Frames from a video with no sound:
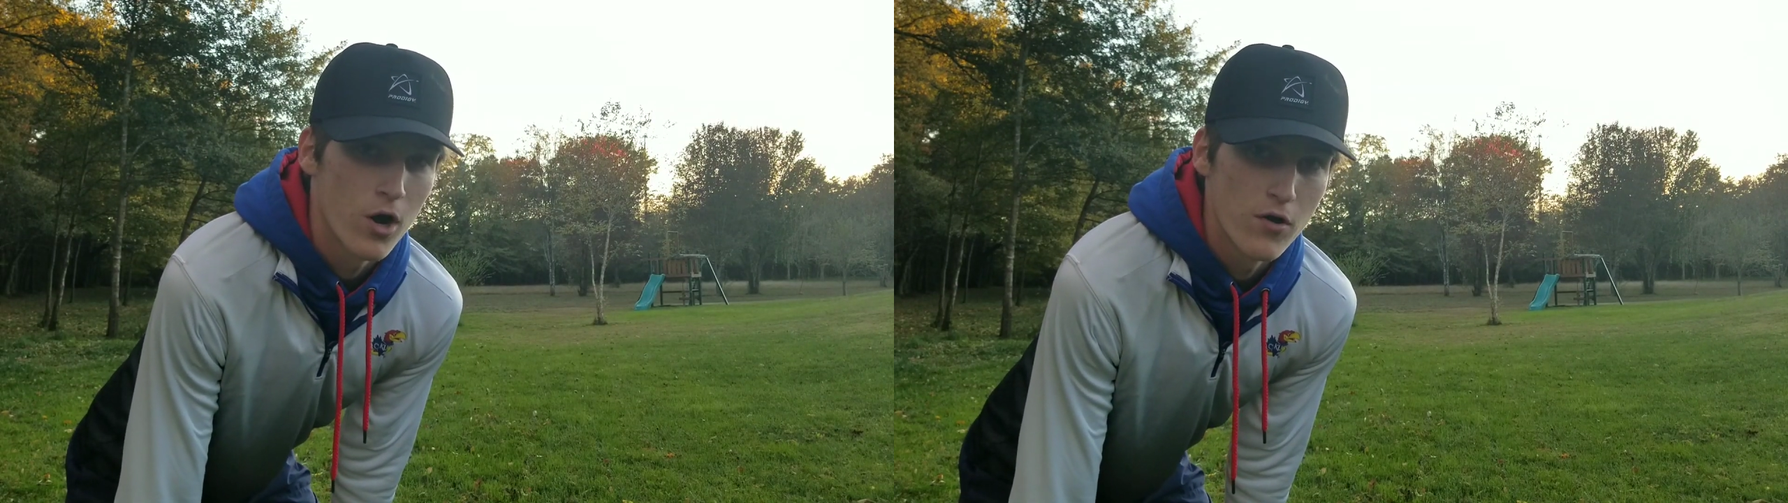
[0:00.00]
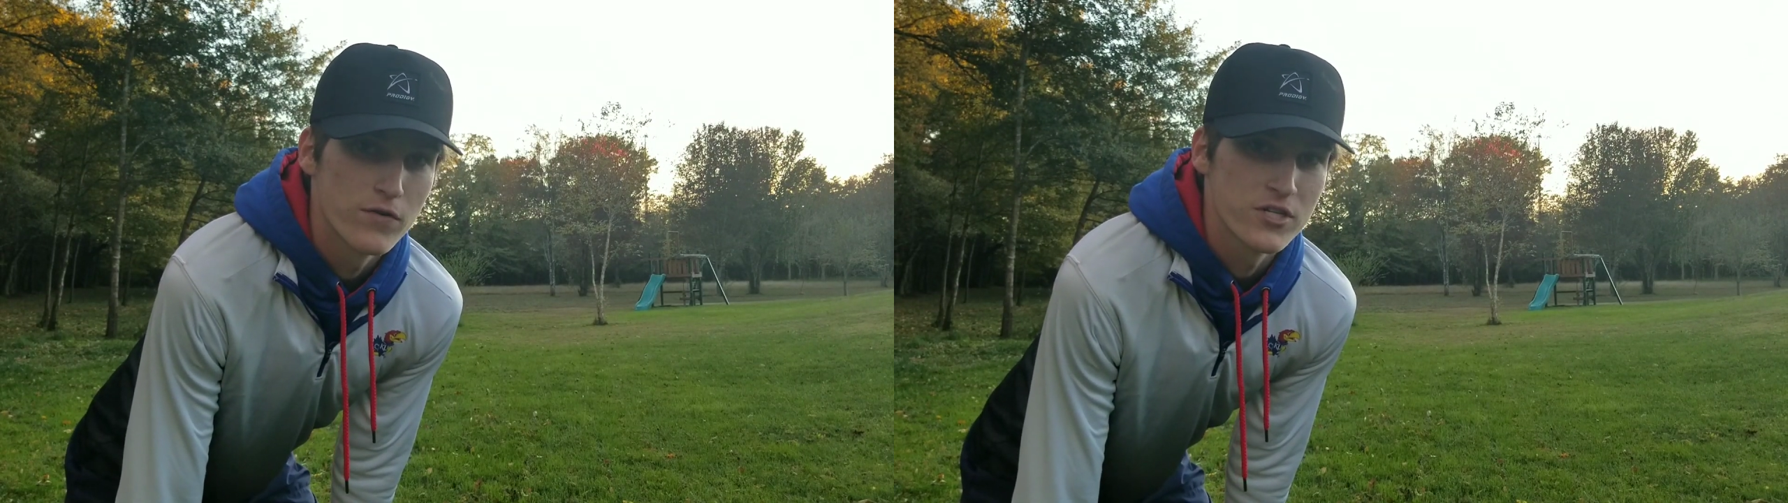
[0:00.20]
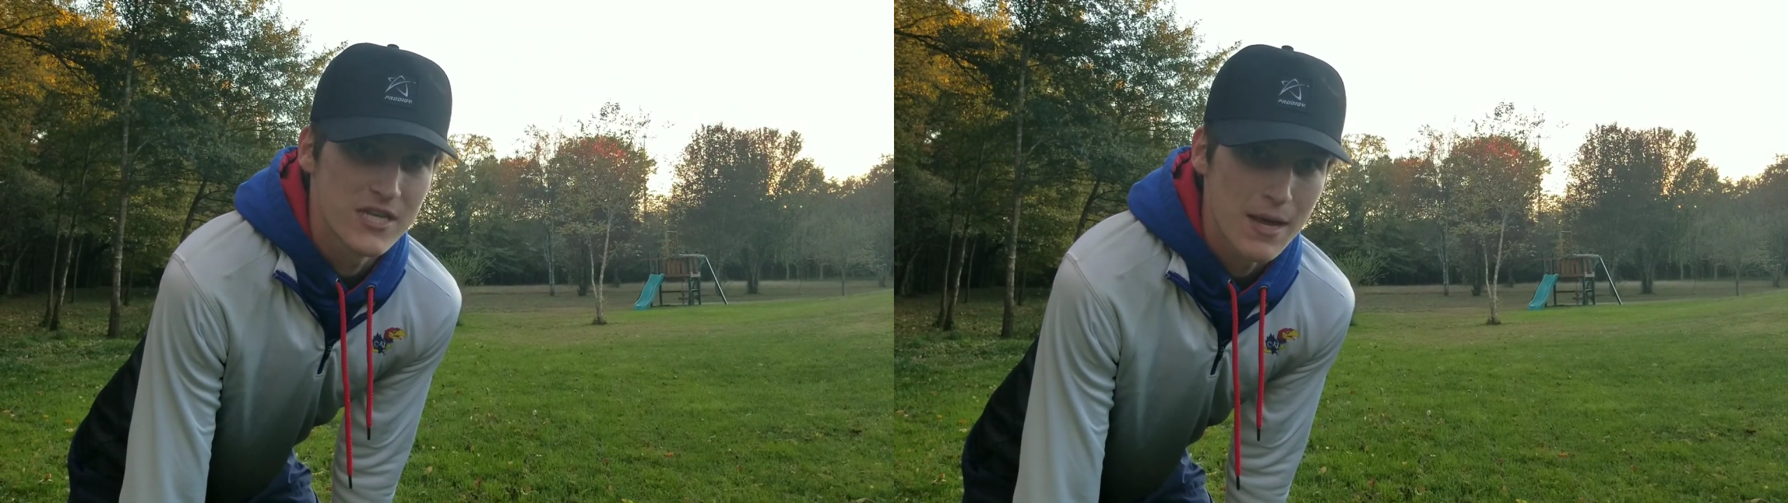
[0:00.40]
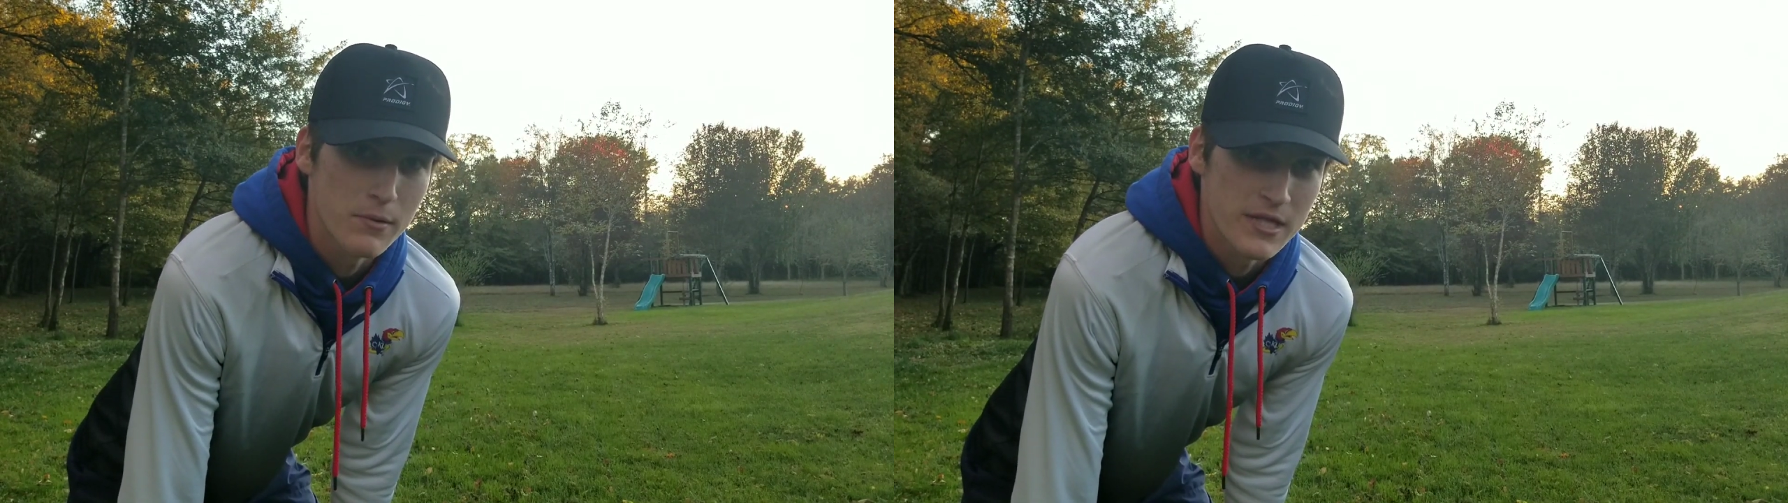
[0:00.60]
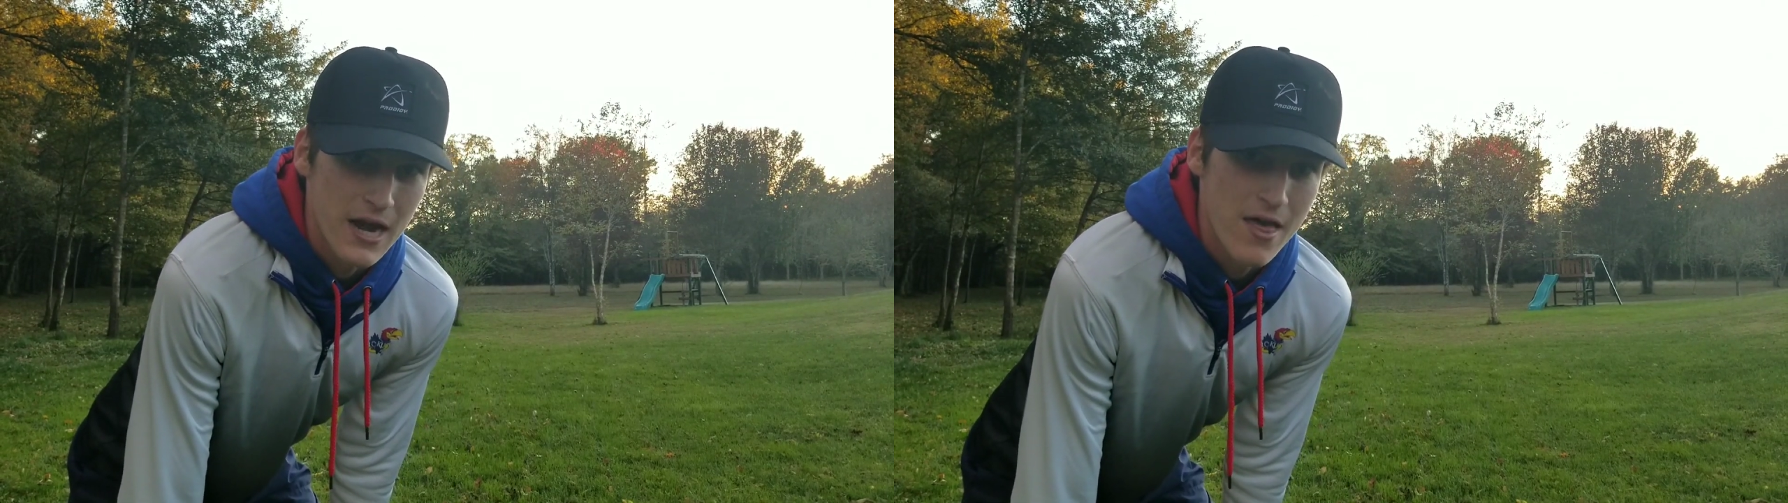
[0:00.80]

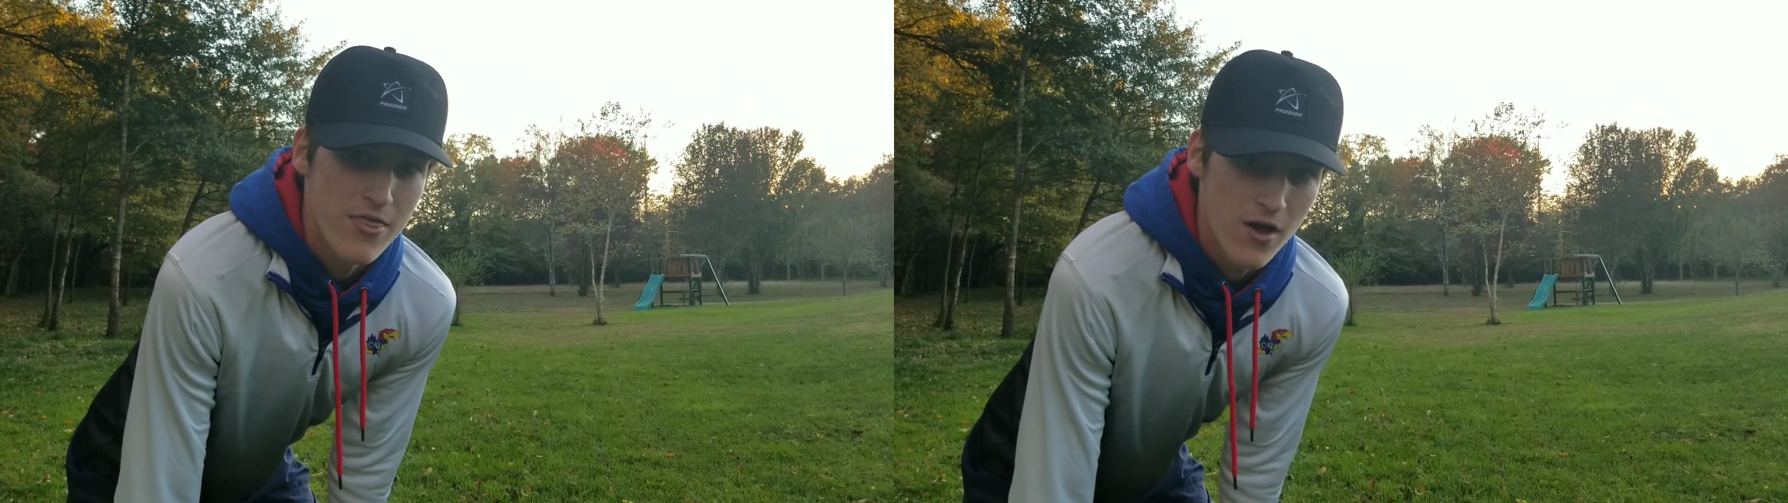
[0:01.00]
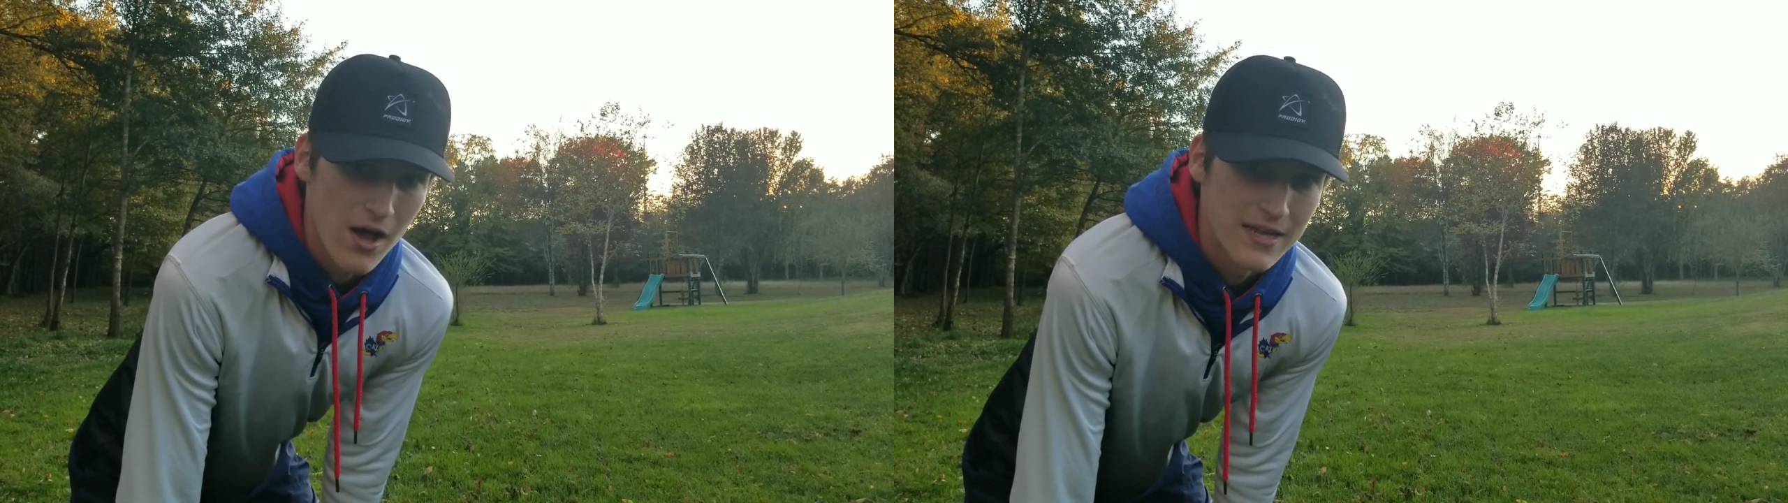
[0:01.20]
overstable than I thought.